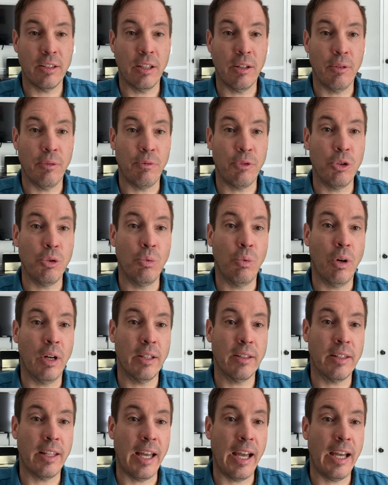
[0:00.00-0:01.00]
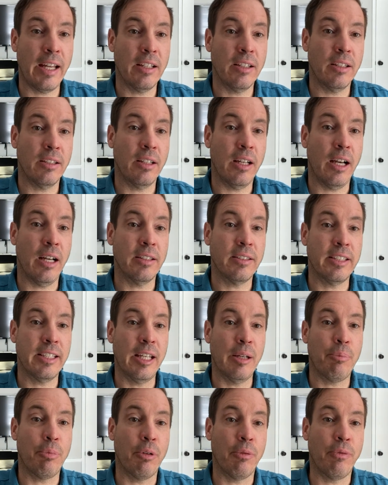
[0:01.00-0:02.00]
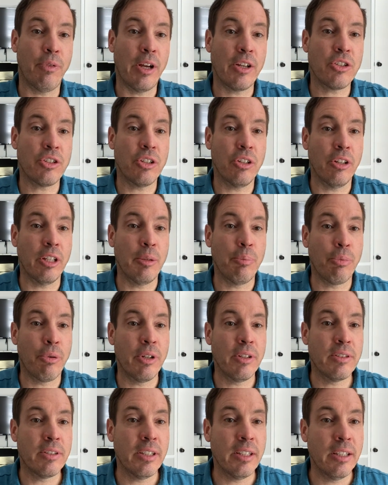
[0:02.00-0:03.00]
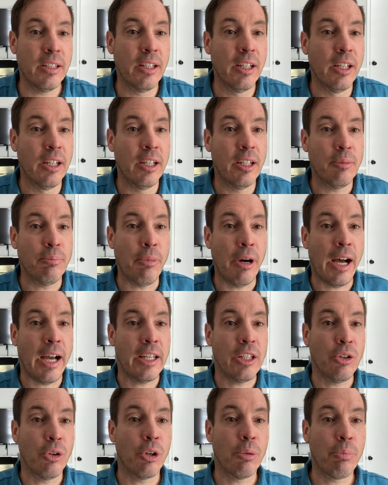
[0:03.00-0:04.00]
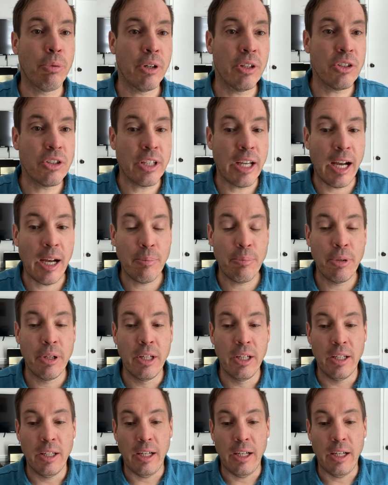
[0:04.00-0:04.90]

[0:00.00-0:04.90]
If you want that to get professionally printed by your print shop,